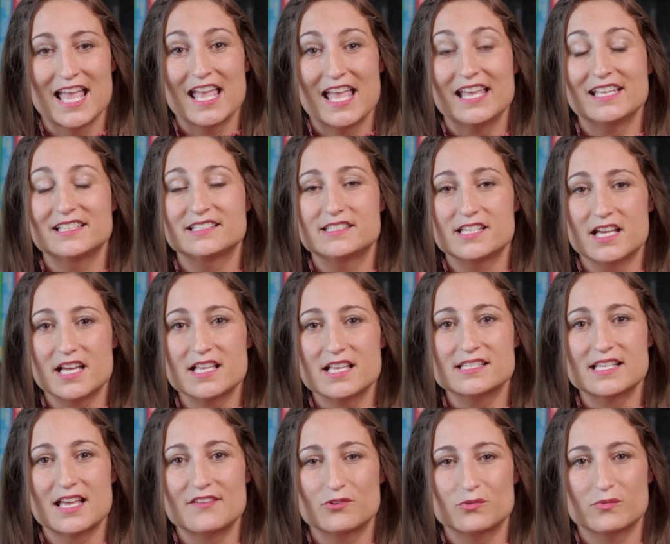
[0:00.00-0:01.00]
It does
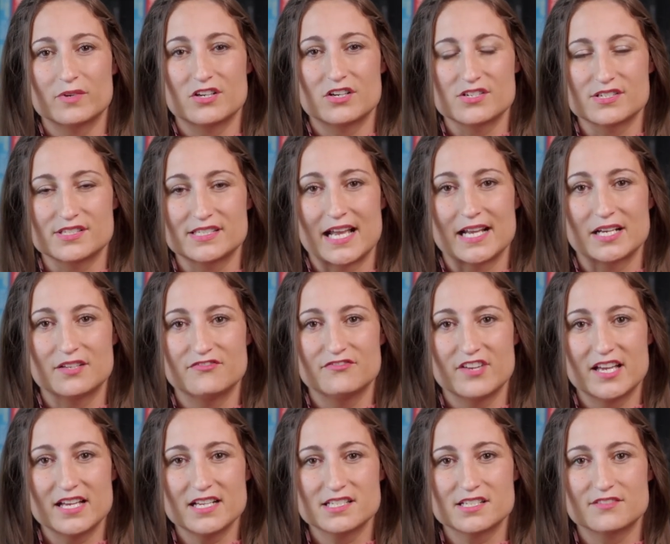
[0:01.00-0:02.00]
have a rare side
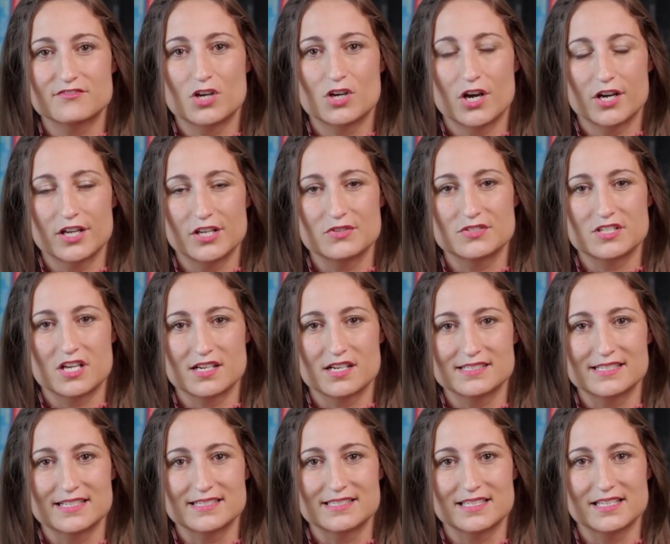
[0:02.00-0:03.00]
effect of
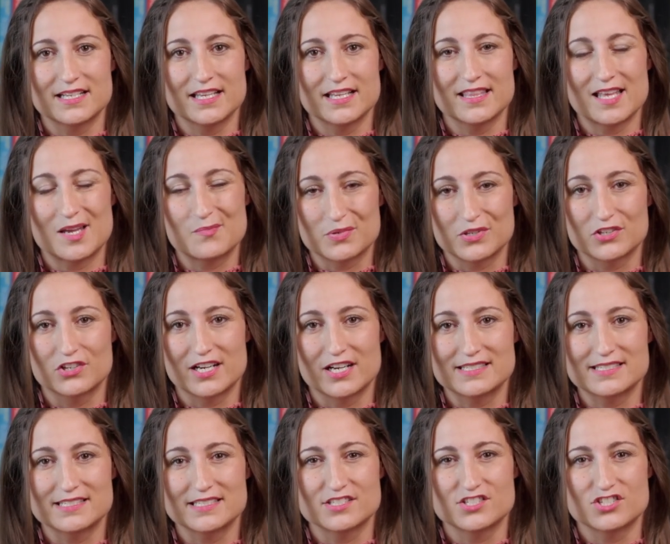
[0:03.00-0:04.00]
cardiotoxicity that
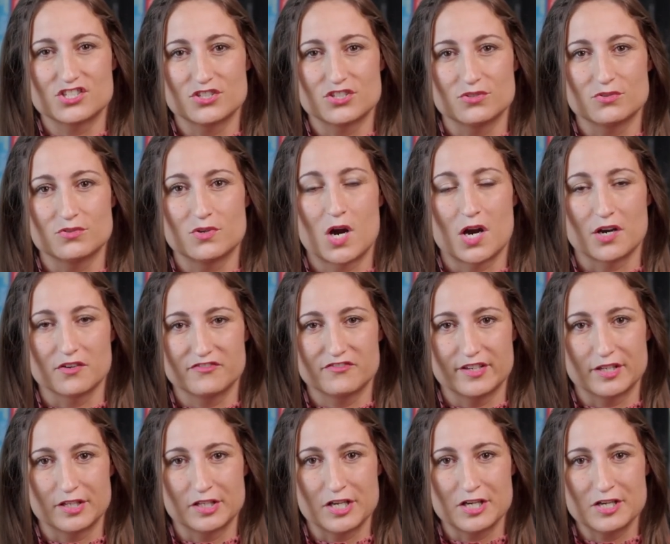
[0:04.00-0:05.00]
progresses to heart
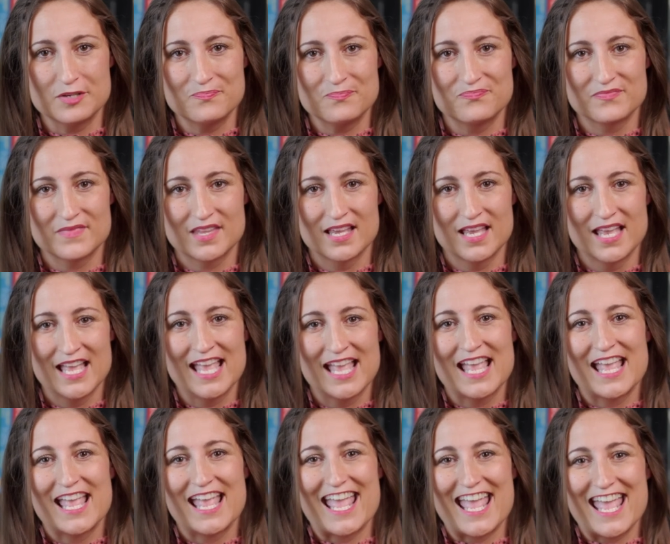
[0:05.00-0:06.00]
failure.
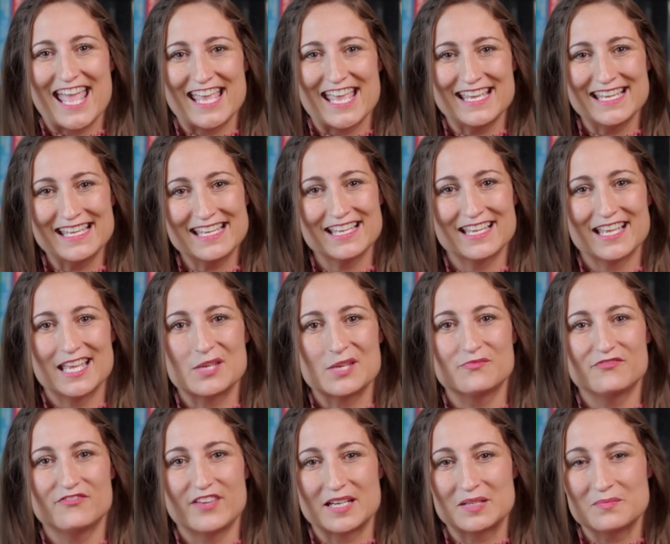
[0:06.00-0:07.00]

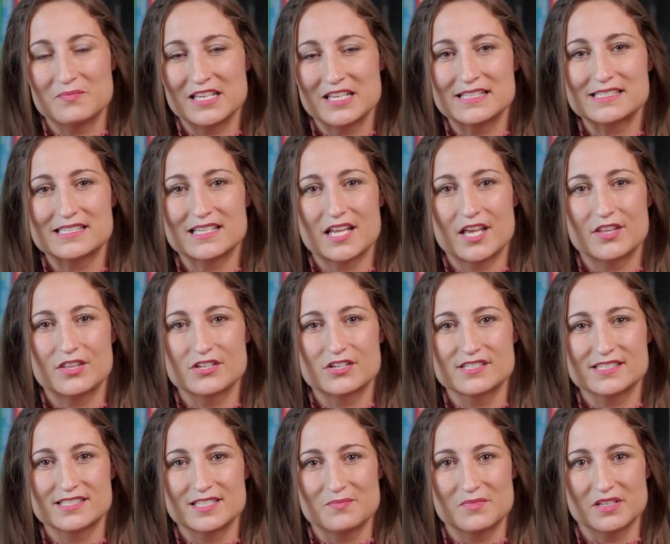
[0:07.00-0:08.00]
Amphetamines and other
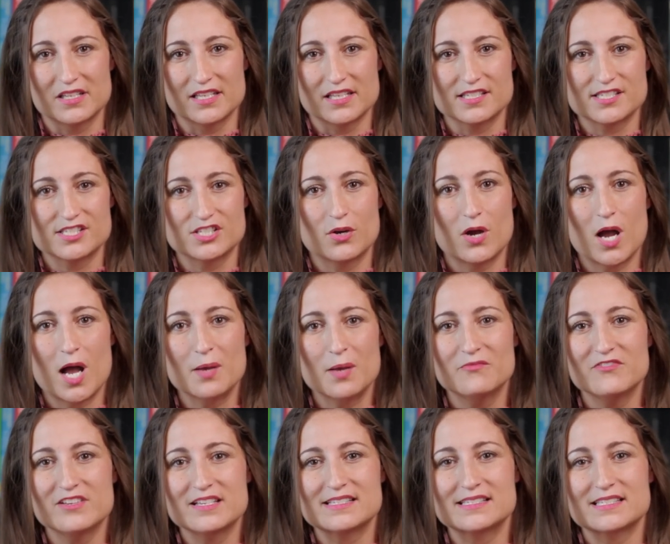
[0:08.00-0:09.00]
stimulants. So
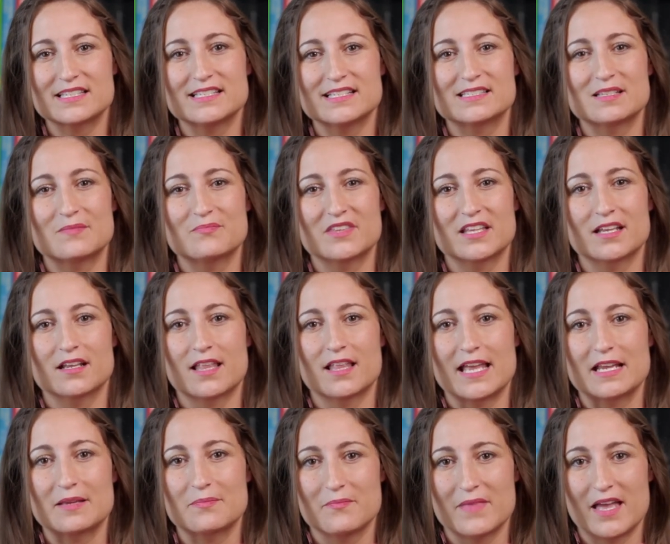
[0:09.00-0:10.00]
obviously something
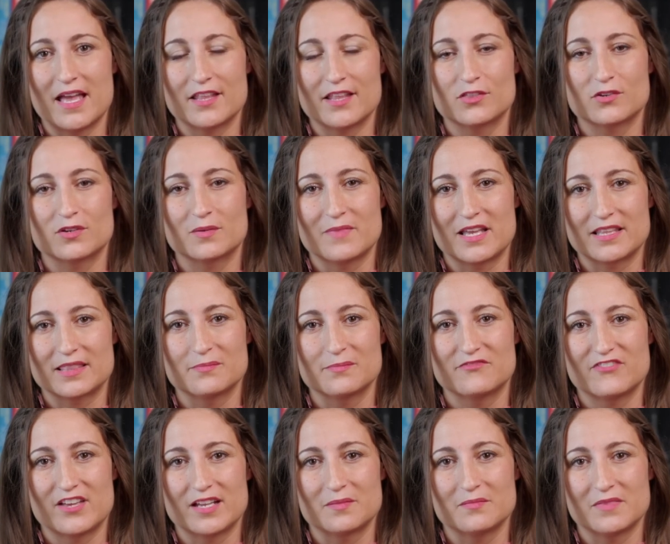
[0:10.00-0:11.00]
like meth or
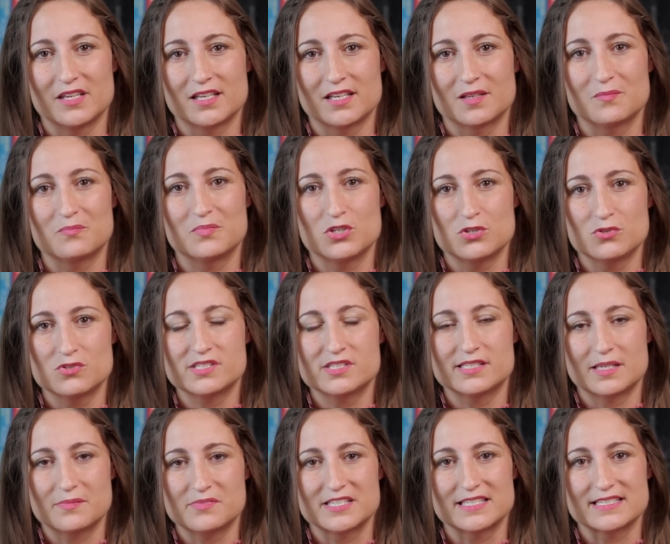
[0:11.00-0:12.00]
methamphetamine abused
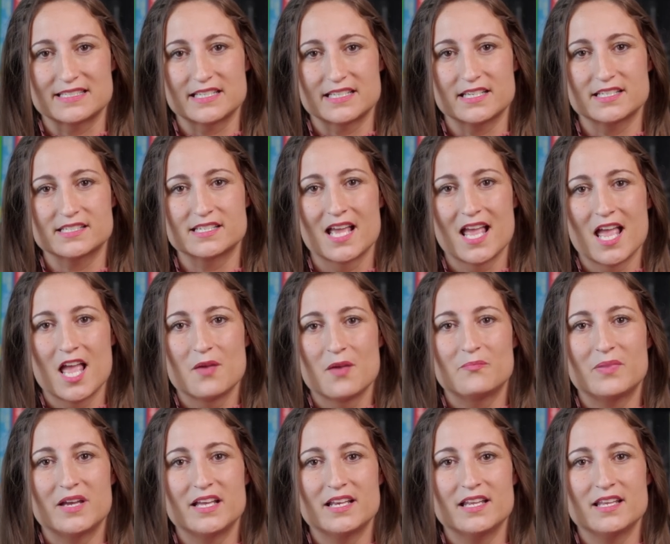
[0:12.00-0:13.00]
substances.
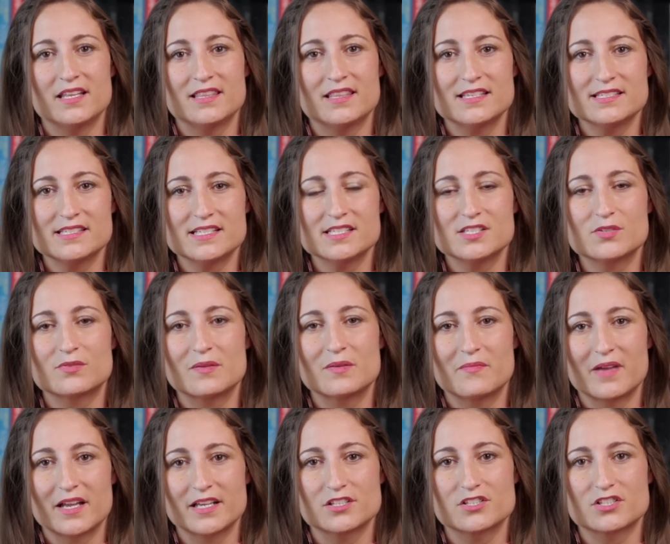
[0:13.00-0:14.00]
But this is a
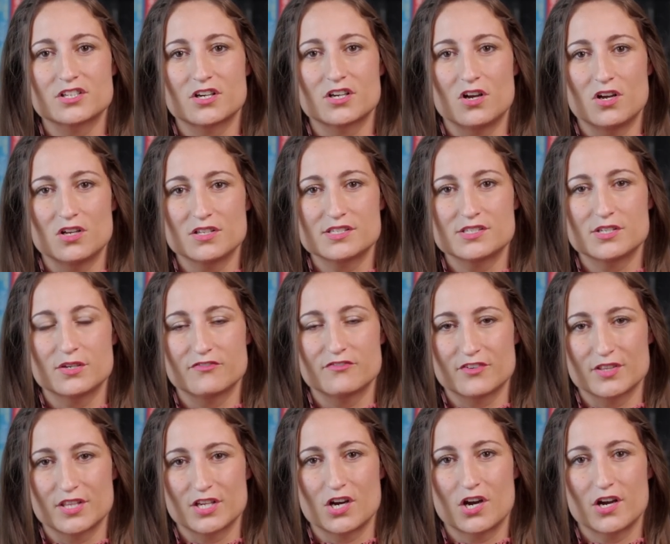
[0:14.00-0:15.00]
reminder also
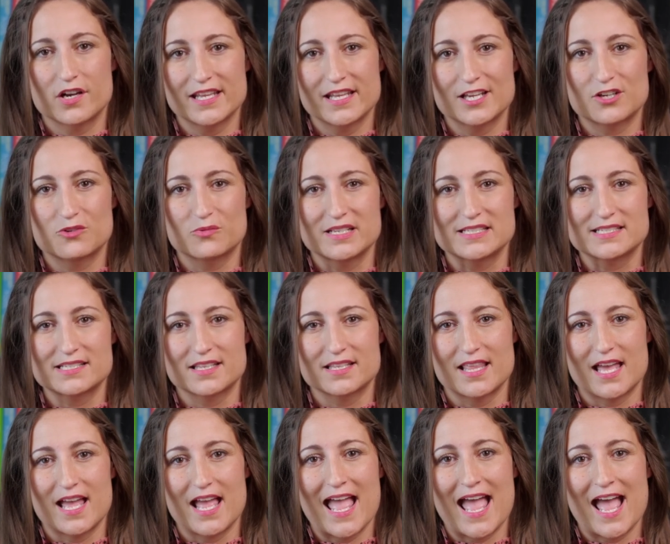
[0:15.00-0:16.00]
for the cardiac risk
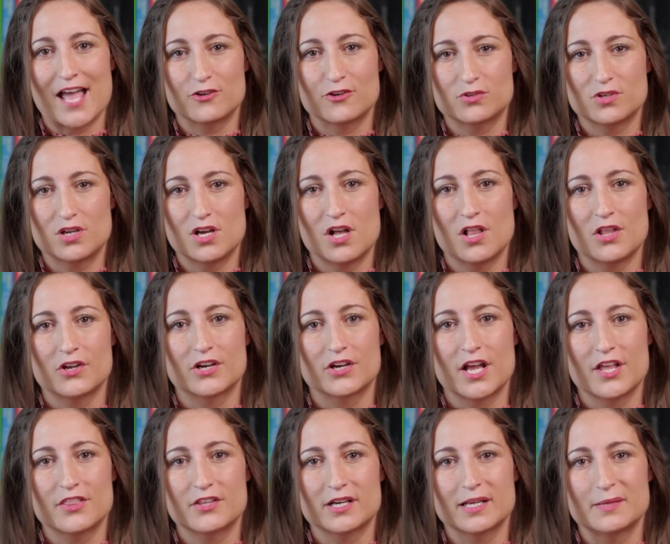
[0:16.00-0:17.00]
that Adderall or
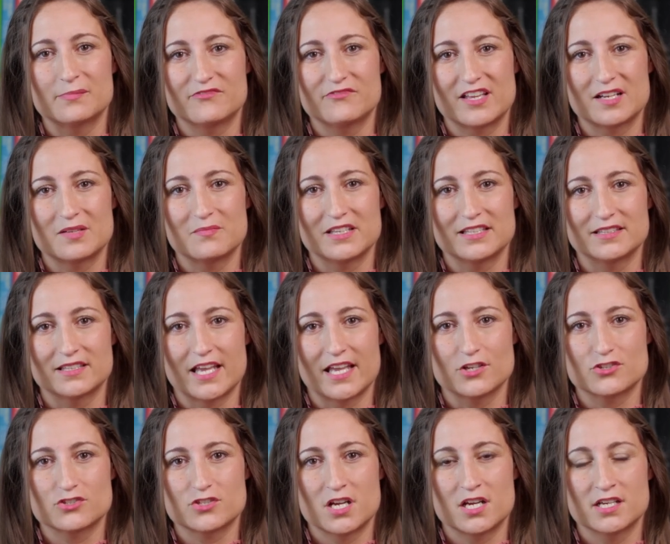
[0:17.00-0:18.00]
other
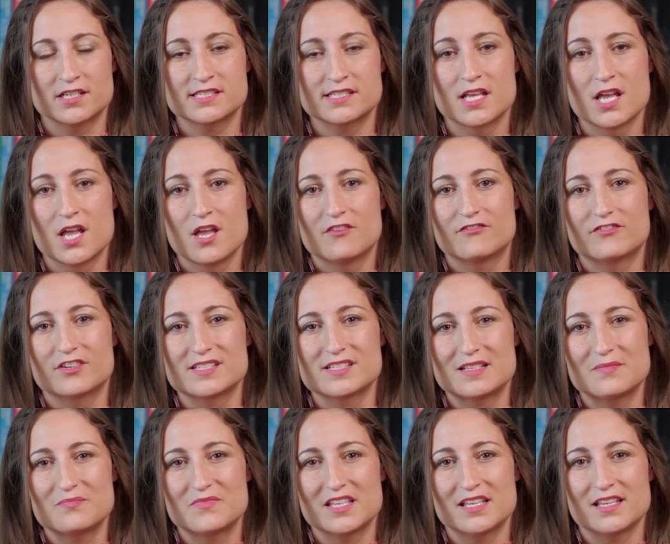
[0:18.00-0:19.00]
amphetamine-like drugs for
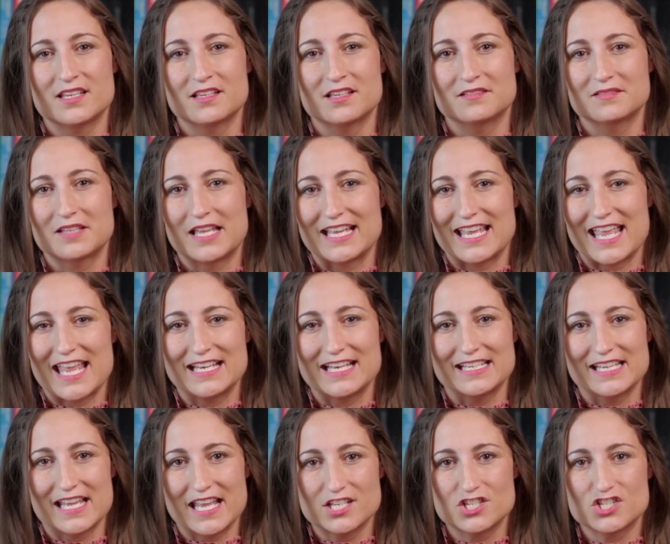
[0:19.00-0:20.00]
something like
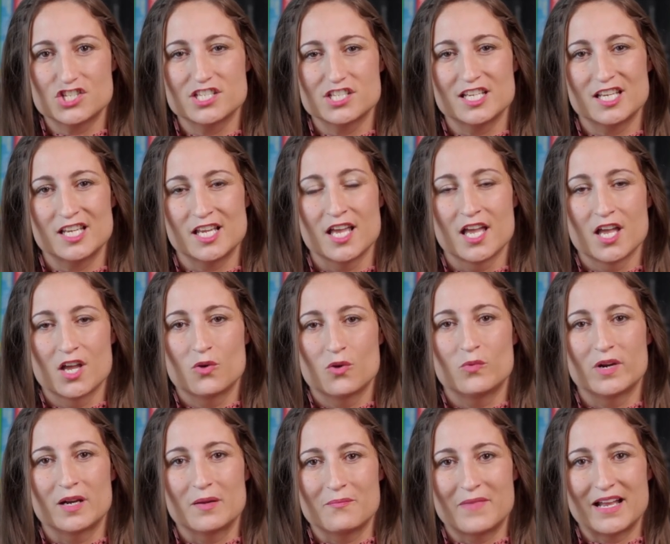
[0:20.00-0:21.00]
ADHD,
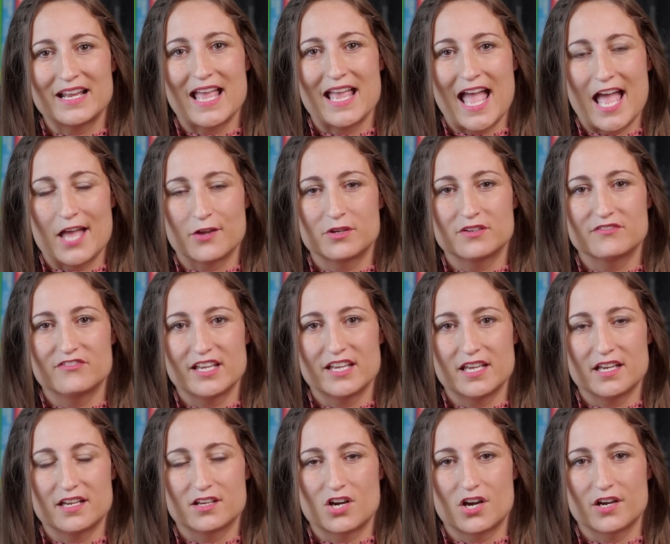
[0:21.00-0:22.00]
where it might aggravate
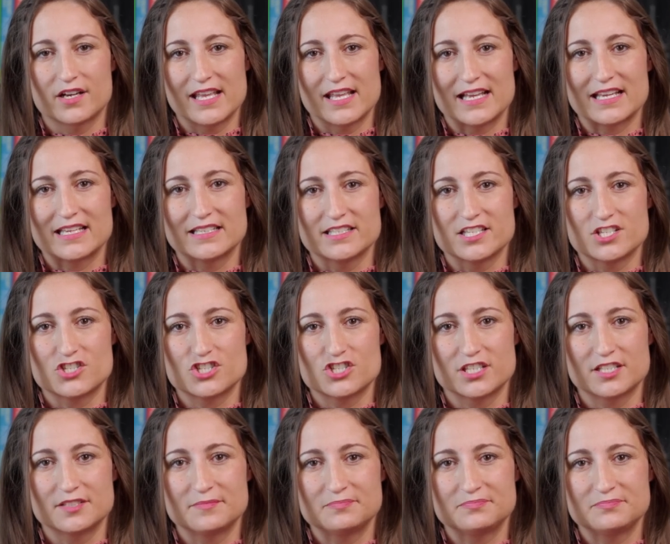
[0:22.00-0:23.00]
a cardiac condition.